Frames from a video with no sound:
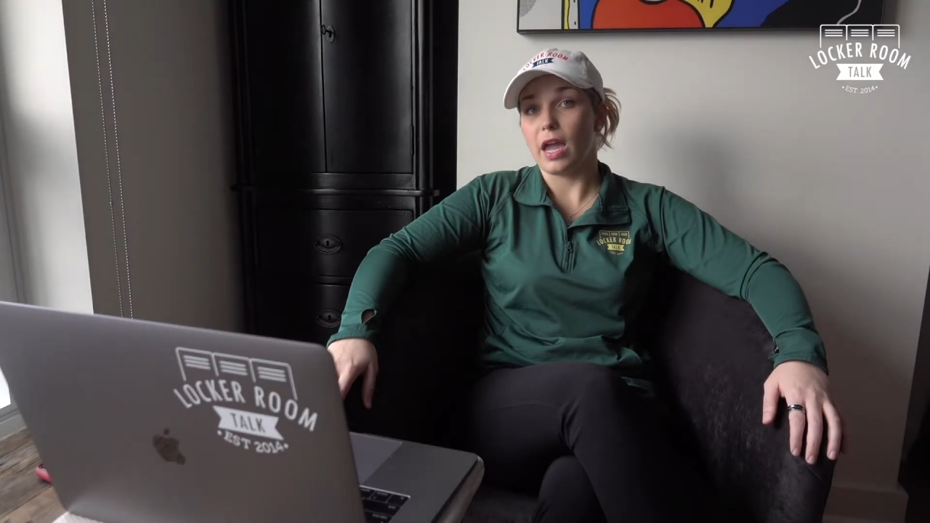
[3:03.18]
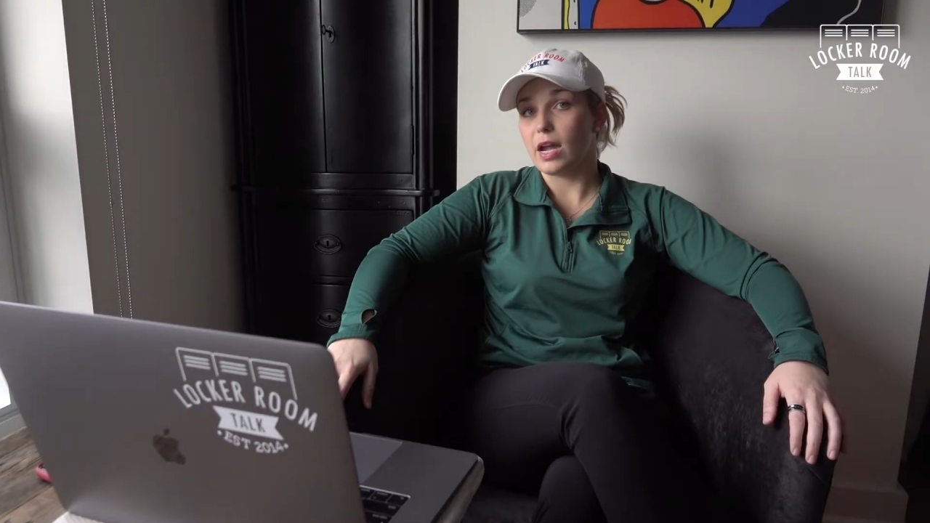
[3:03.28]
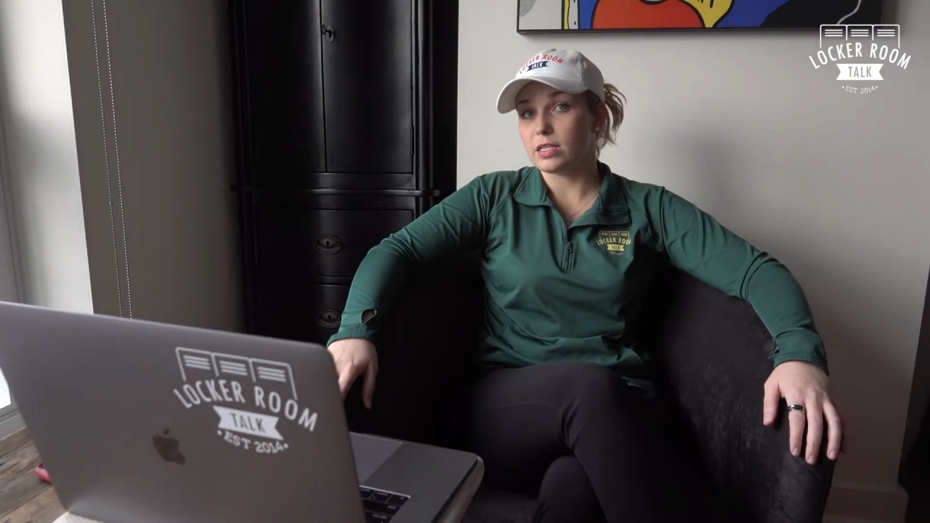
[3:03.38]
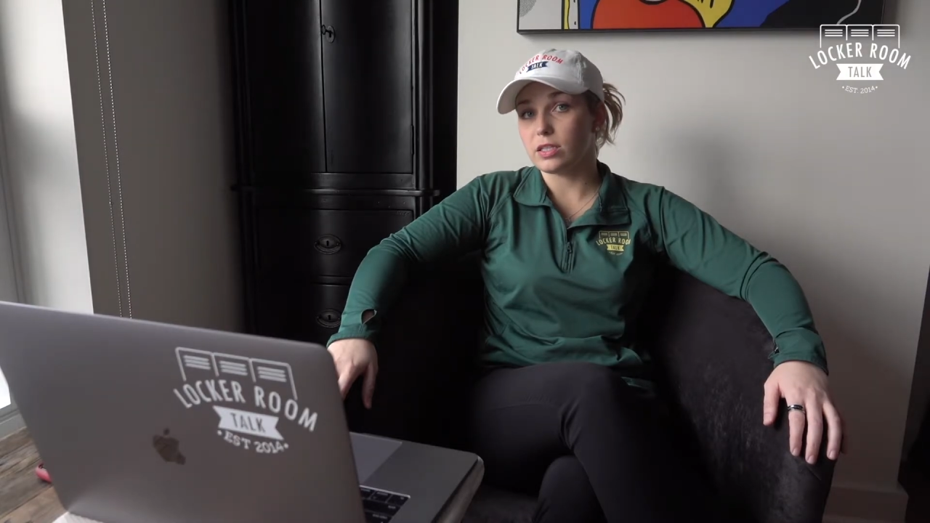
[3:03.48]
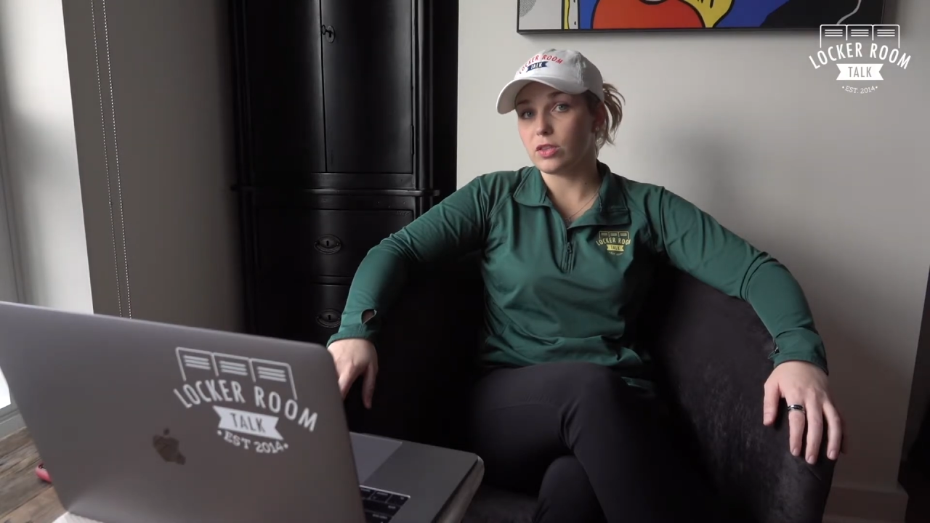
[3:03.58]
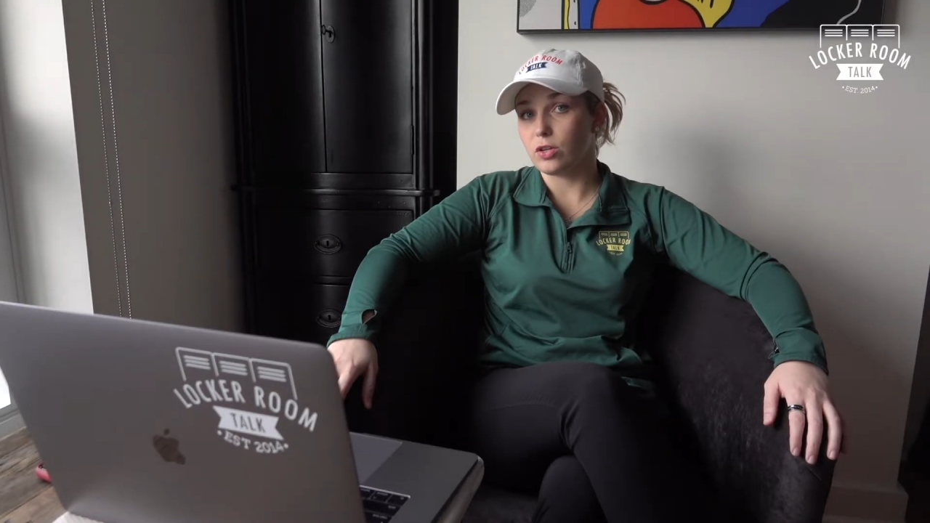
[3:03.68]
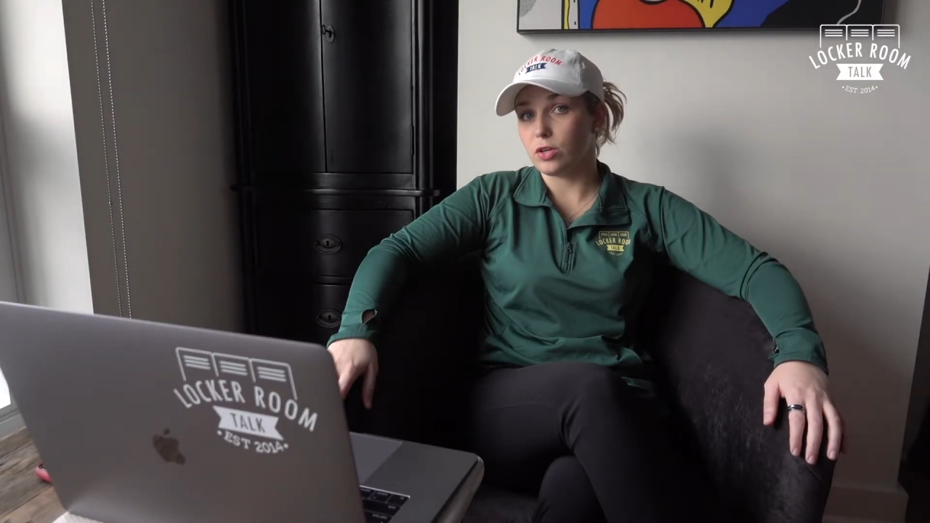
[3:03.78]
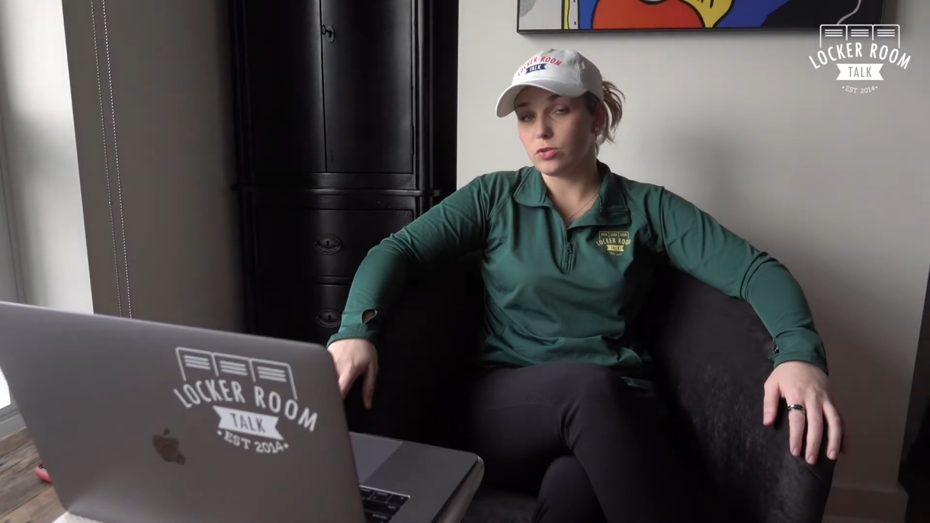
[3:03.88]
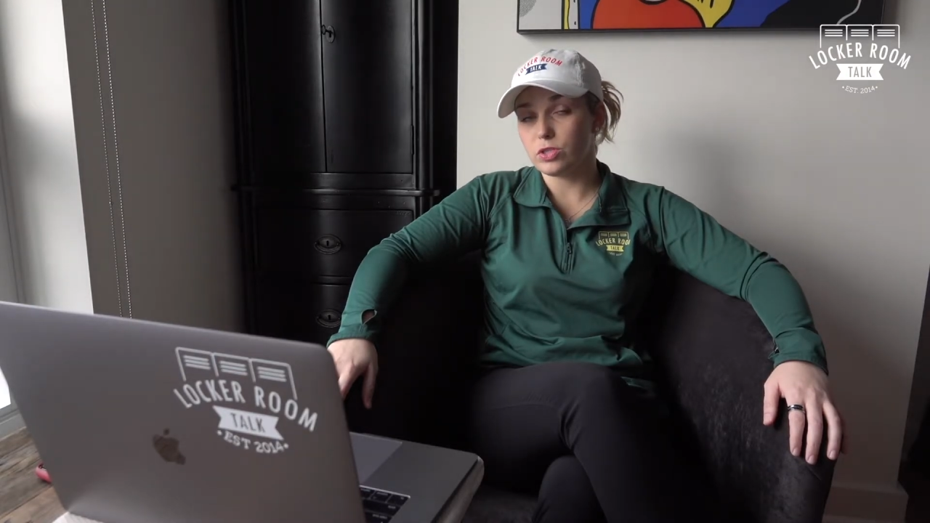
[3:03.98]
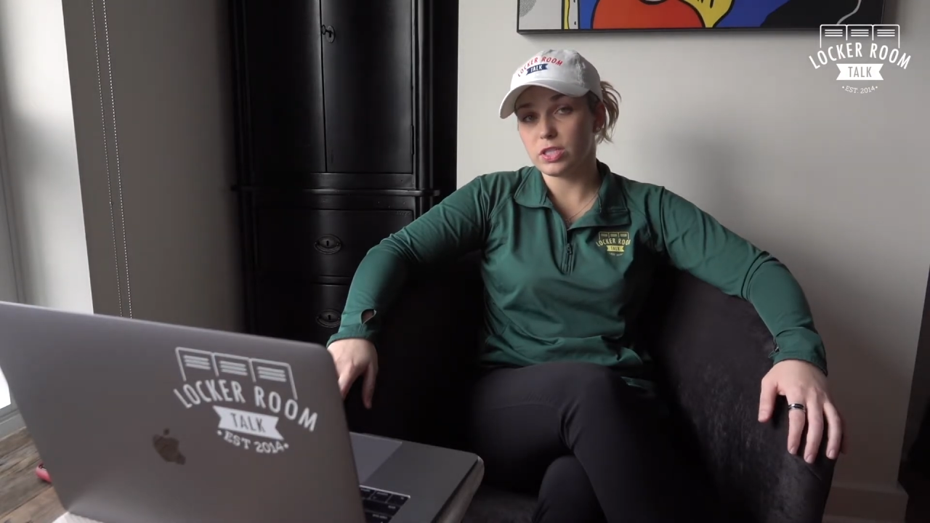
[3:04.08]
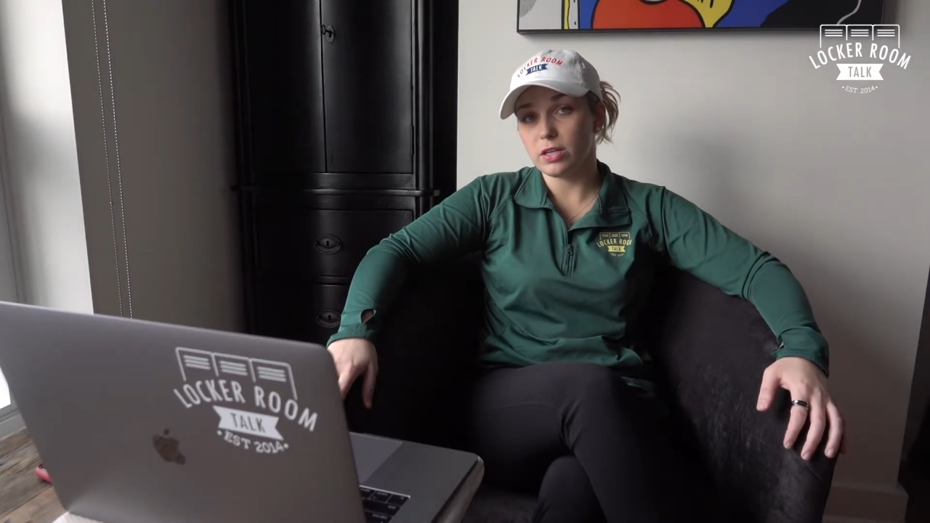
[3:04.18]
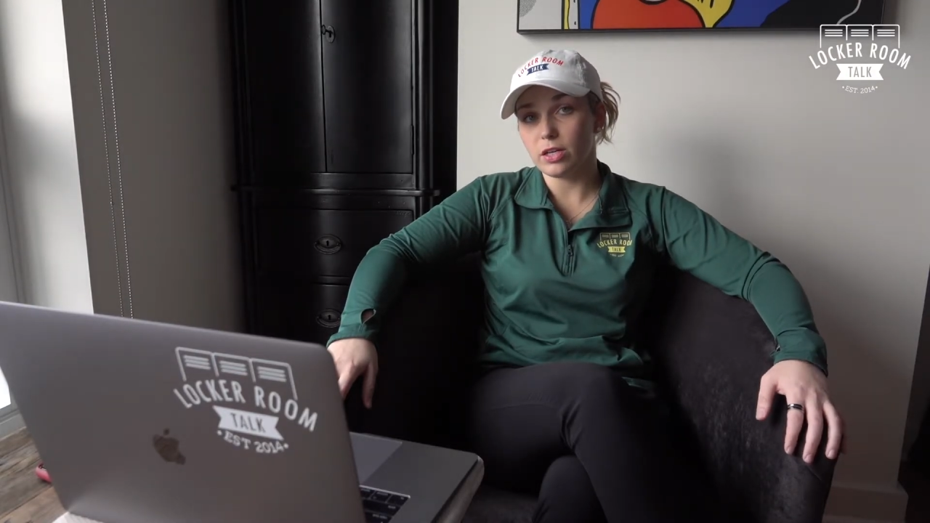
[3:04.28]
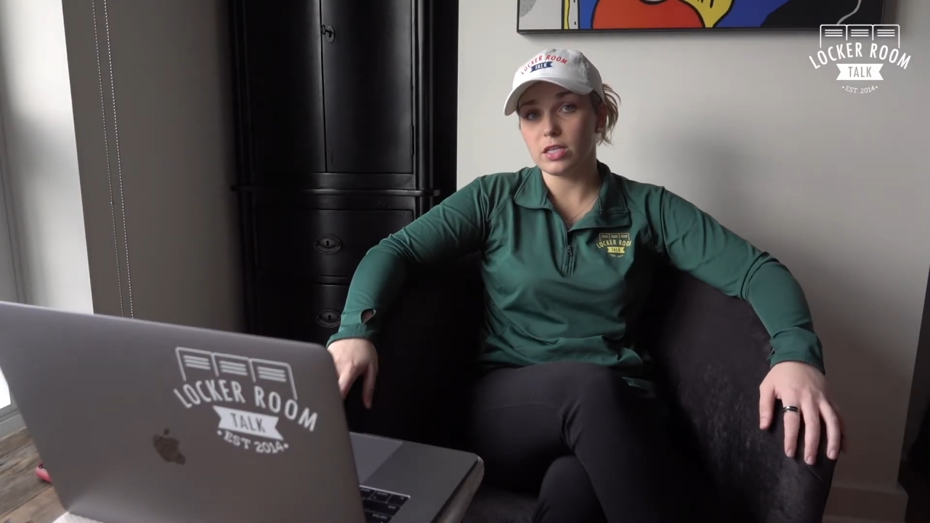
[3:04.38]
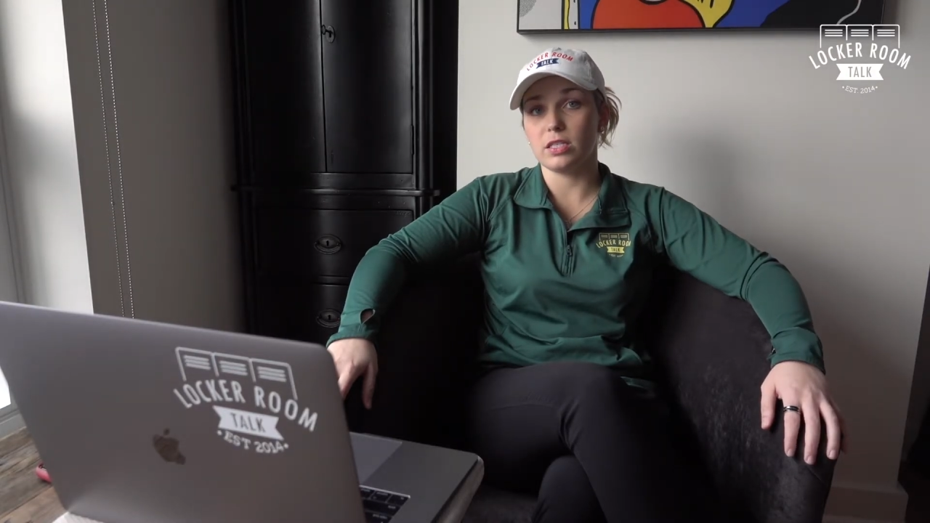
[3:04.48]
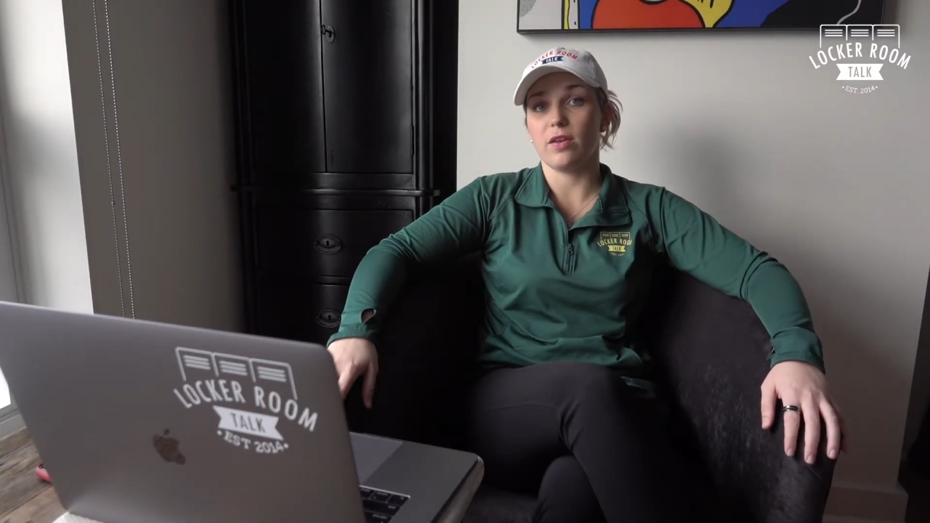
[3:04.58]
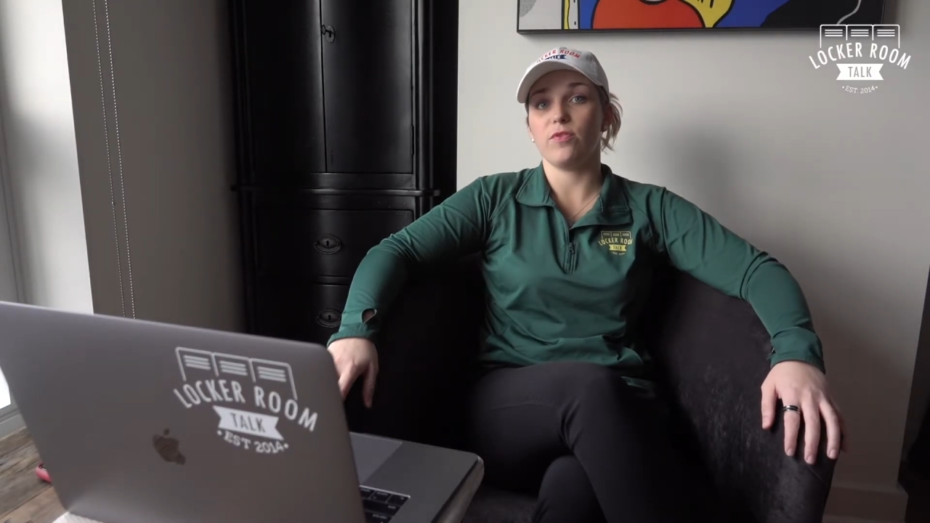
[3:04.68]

Ask the Coach series.